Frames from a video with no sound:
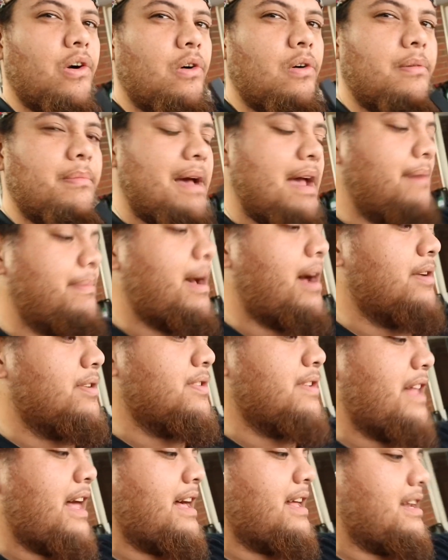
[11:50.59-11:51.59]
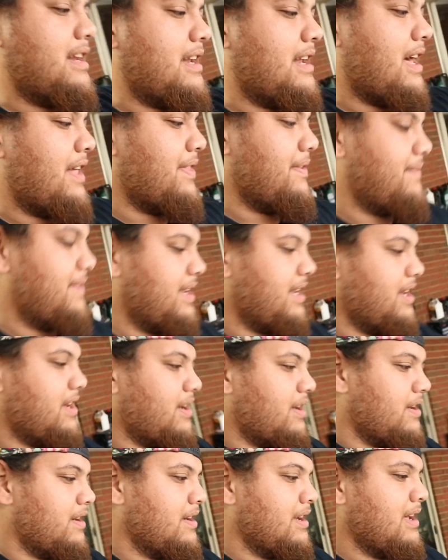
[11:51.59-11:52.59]
or maybe I'll do that in another
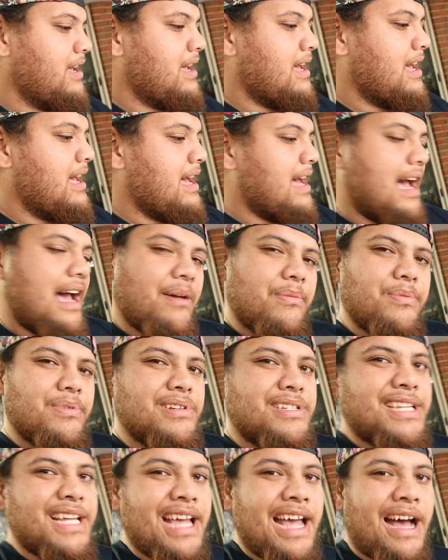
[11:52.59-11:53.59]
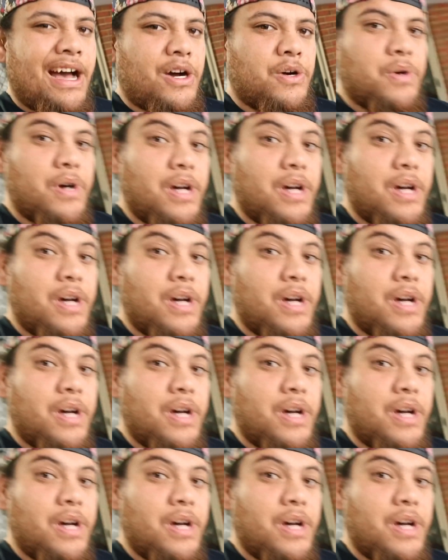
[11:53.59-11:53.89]
video, and we'll see how it